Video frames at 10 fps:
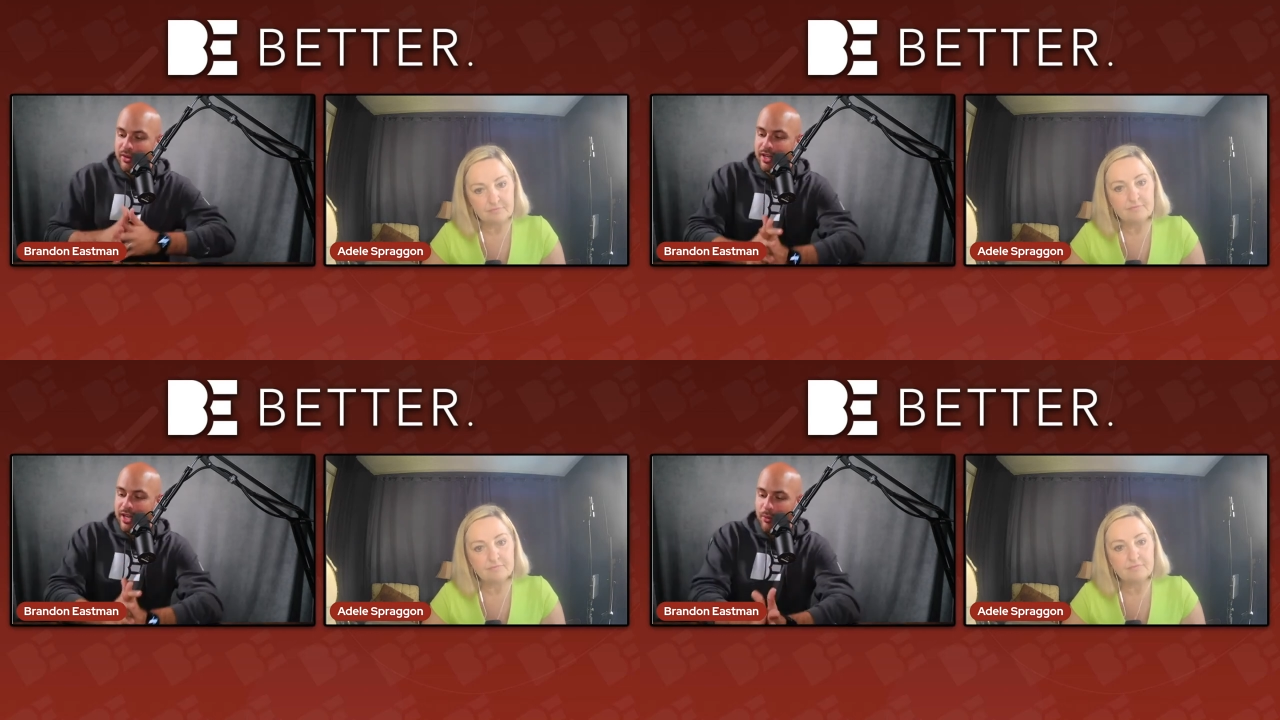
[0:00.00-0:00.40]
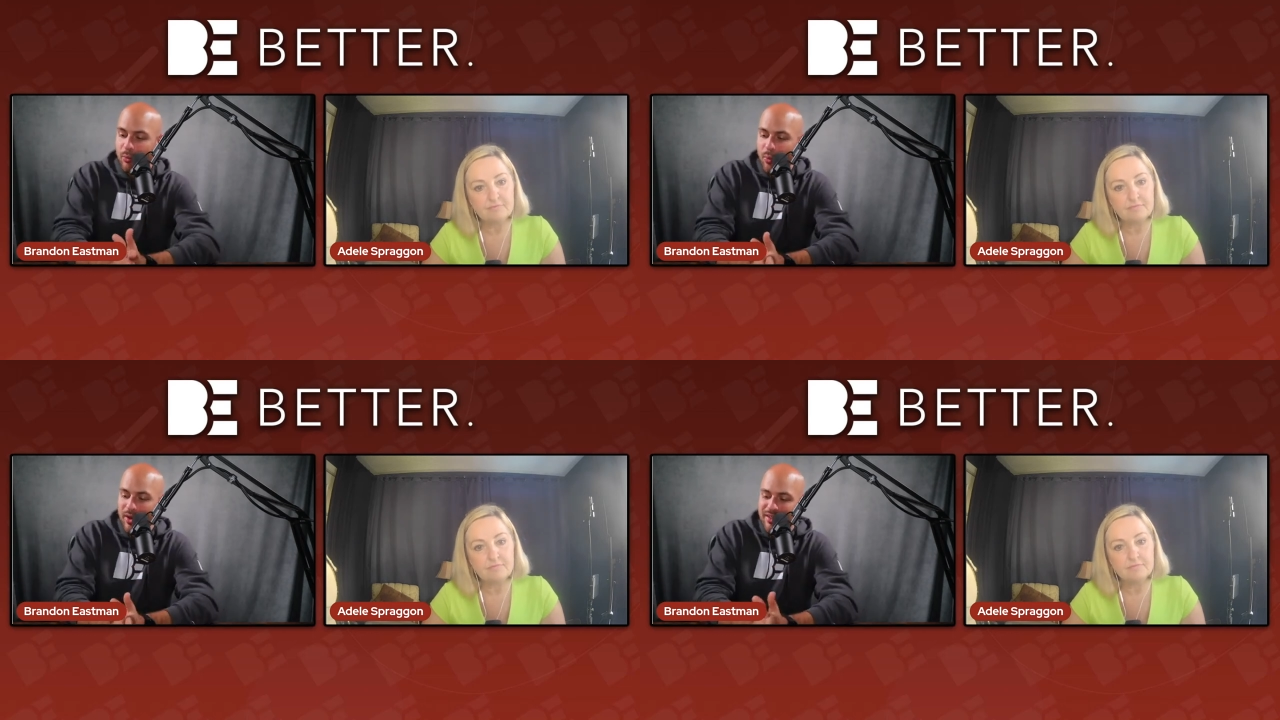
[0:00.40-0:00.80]
Speaker 1: what
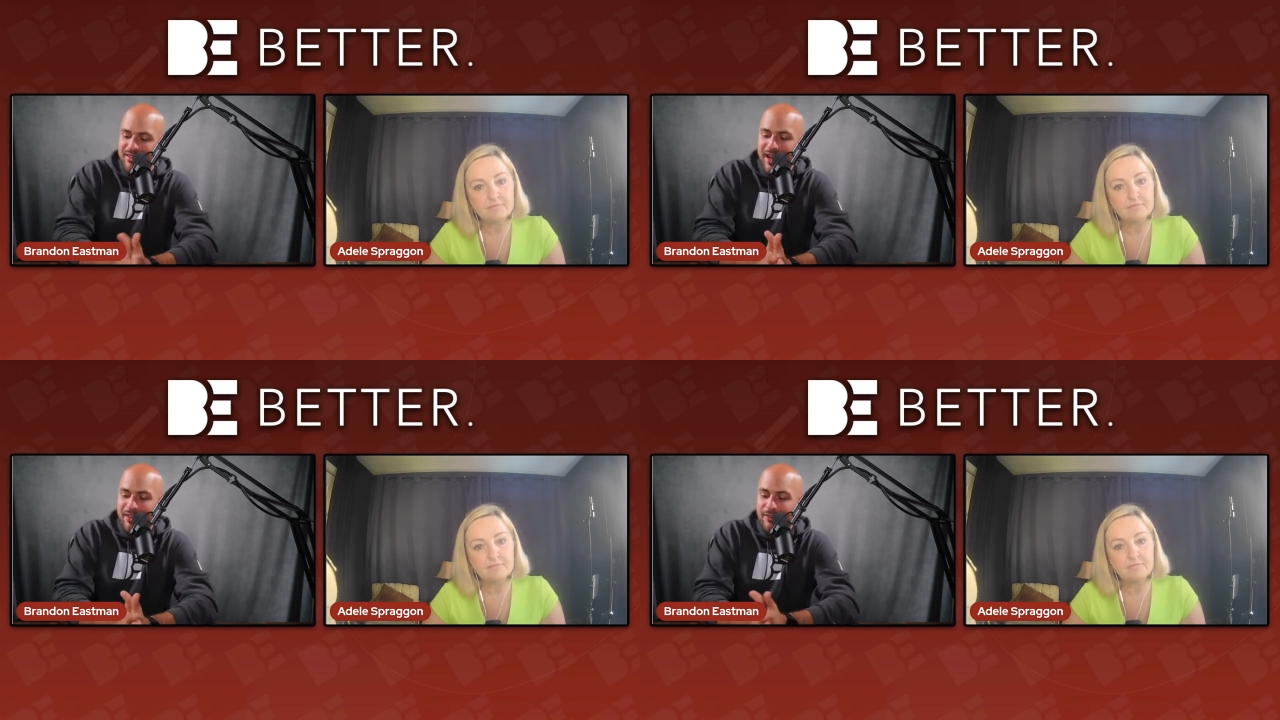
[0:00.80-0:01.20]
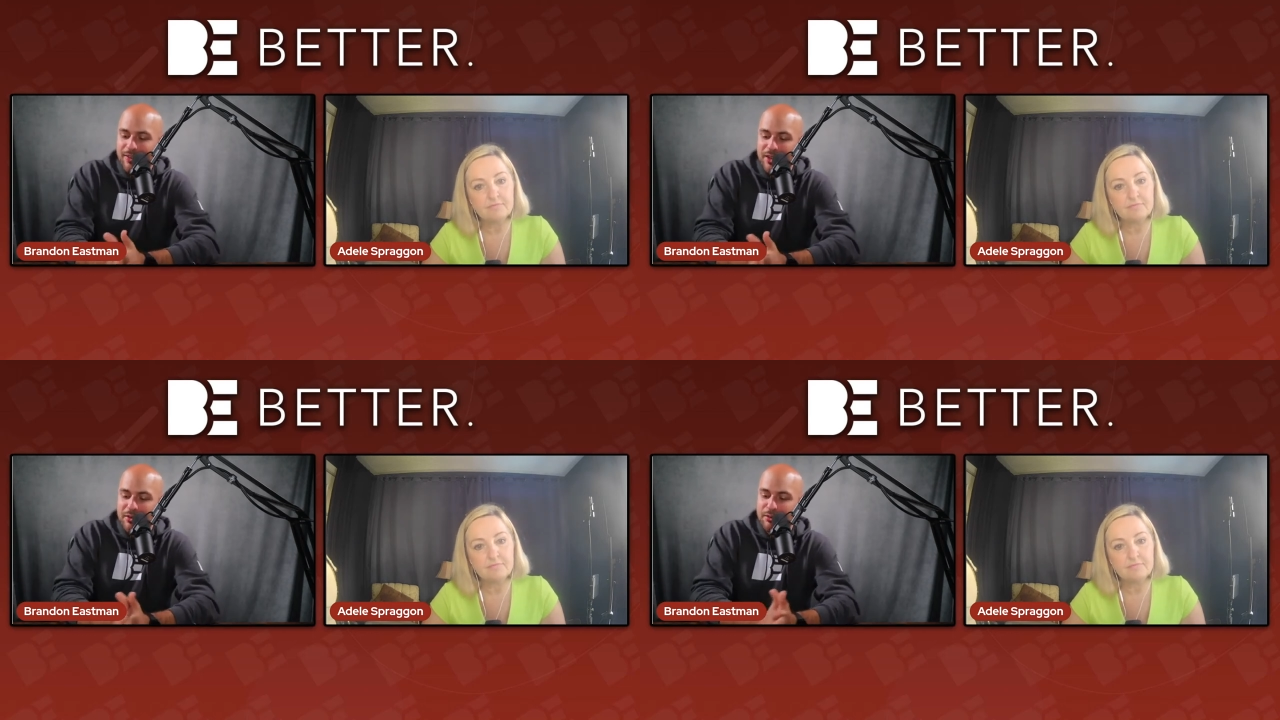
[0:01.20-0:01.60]
exactly, if you had to
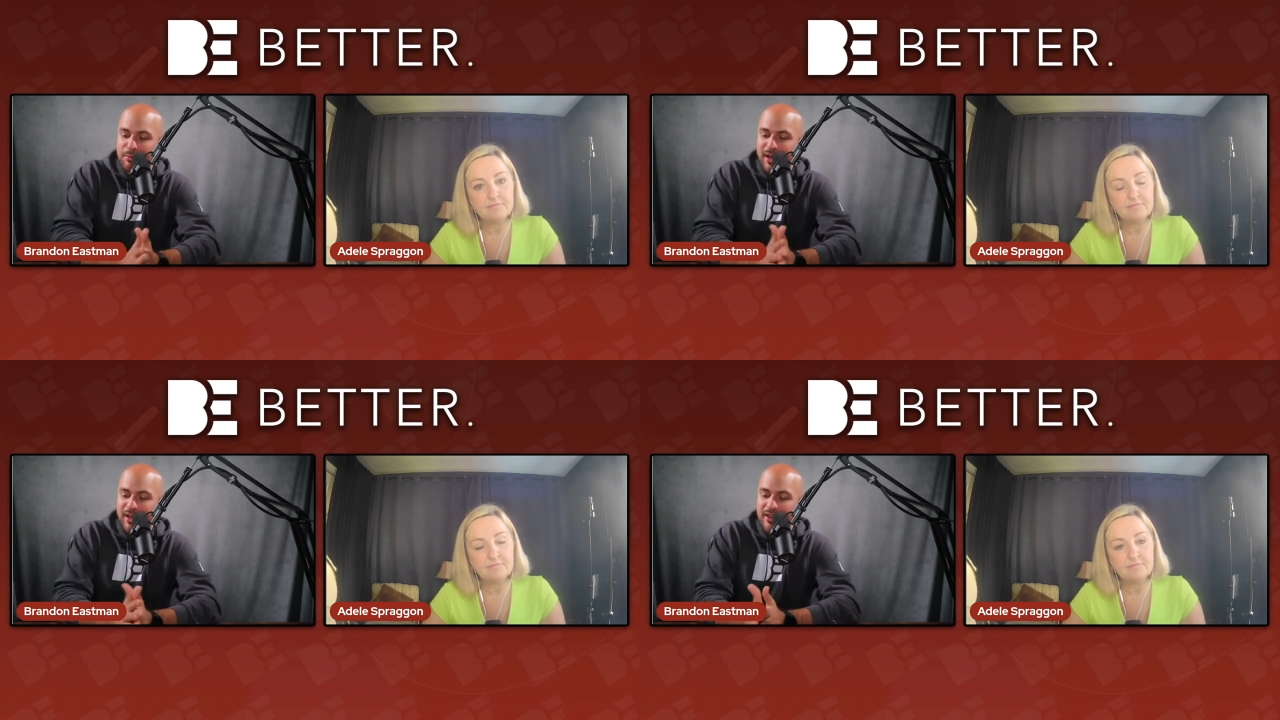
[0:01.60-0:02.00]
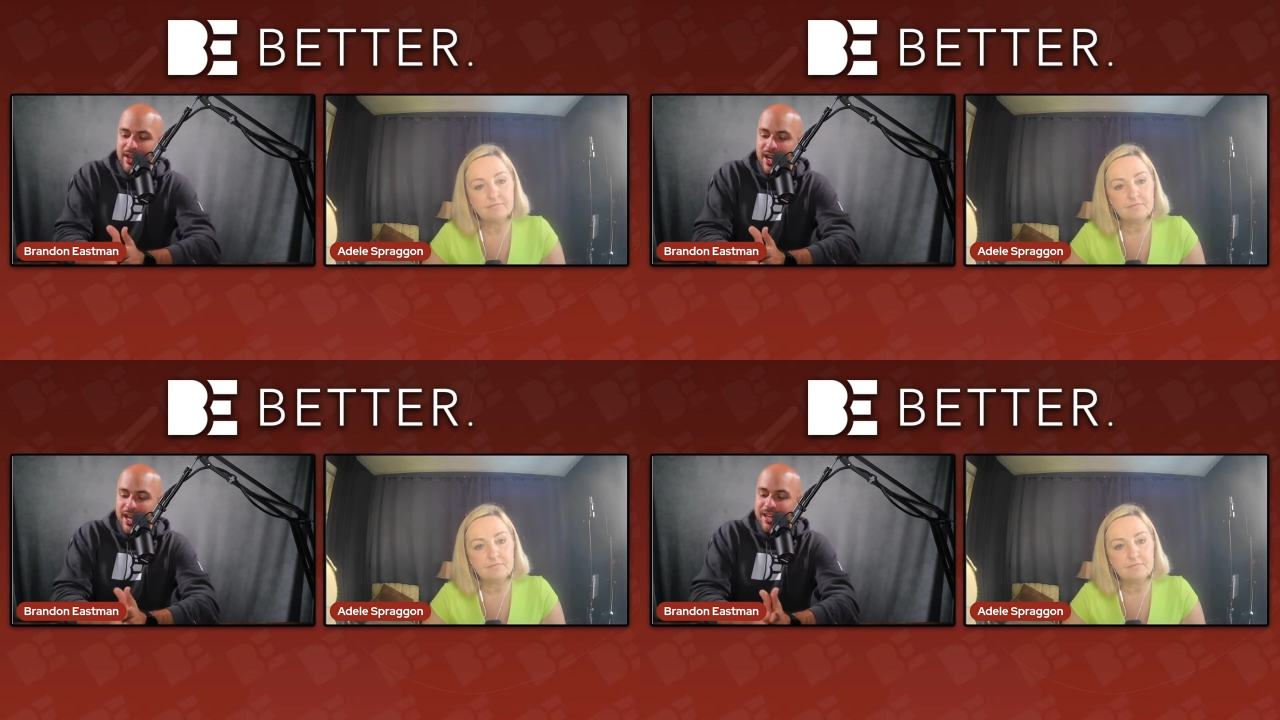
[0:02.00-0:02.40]
explain it,
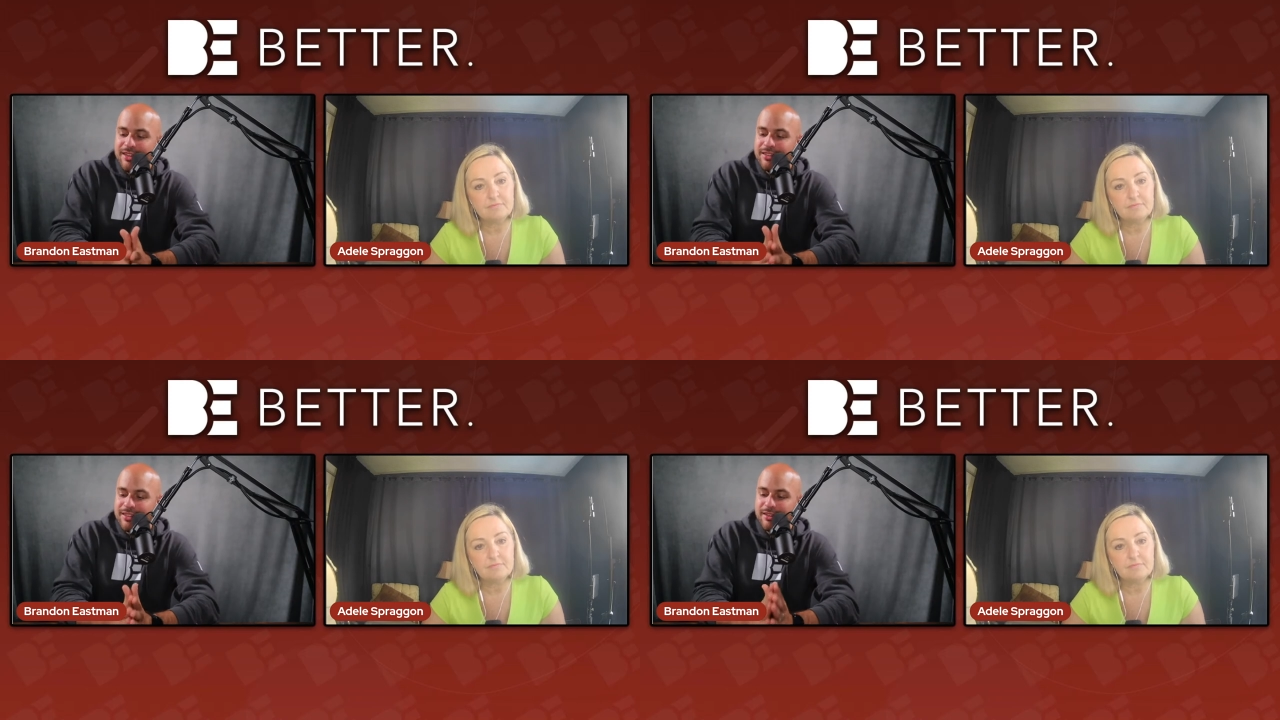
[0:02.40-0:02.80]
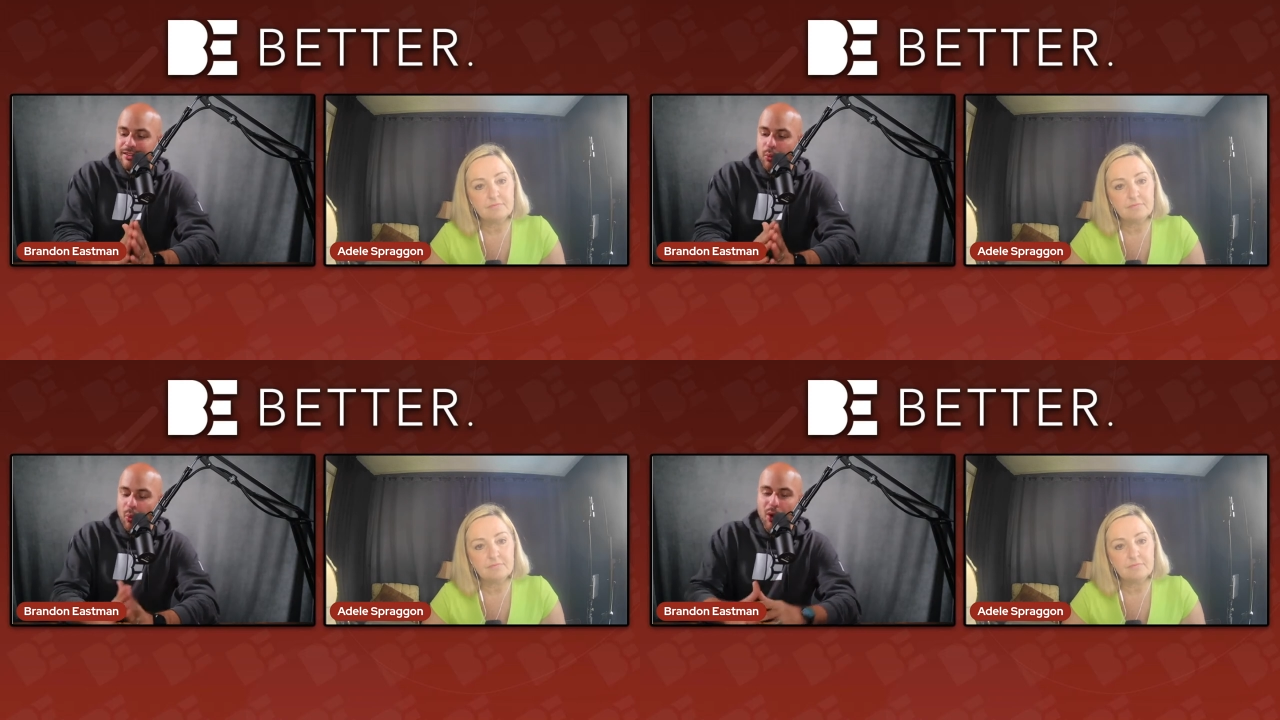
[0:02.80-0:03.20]
is this
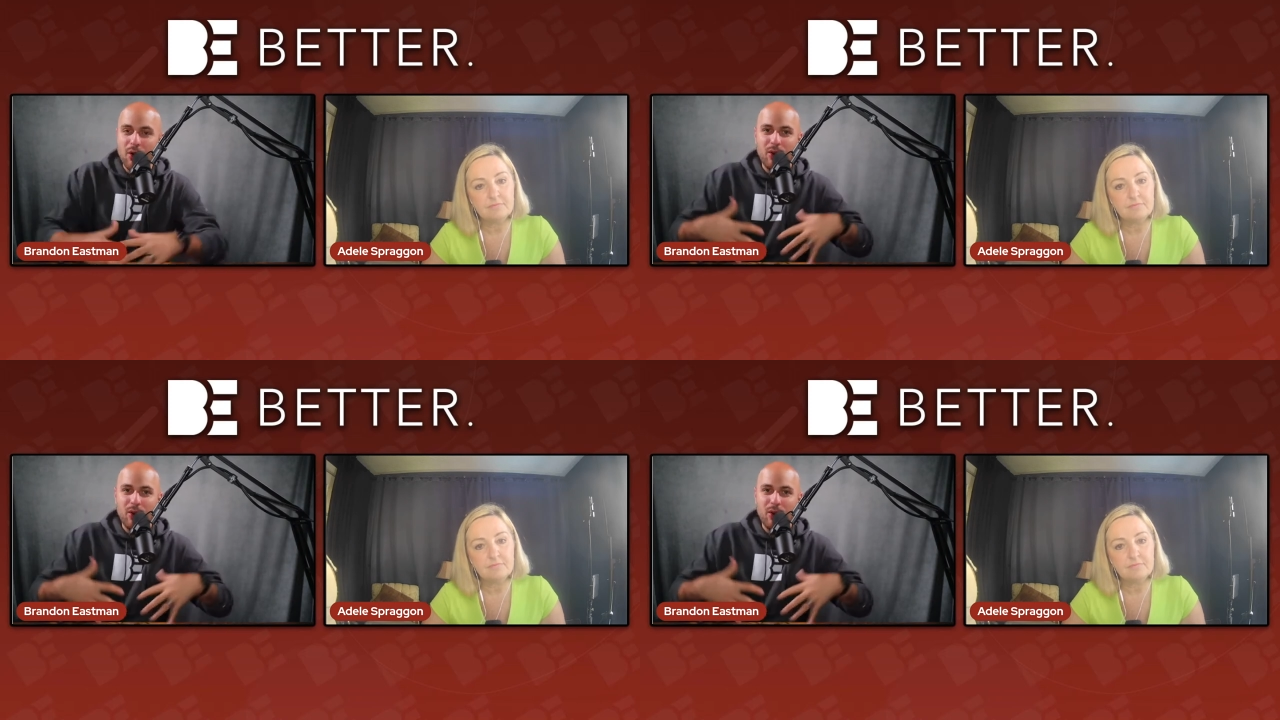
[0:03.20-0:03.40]
world